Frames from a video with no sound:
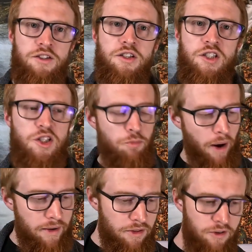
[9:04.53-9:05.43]

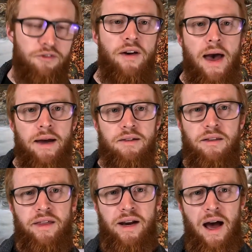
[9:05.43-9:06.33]
despite the fact
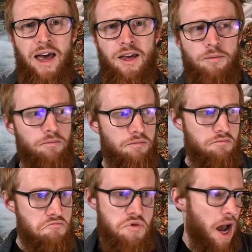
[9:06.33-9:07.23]
that I am
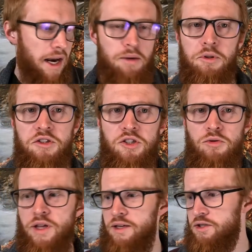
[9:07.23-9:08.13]
not able to do
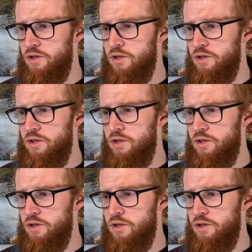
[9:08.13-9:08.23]
this,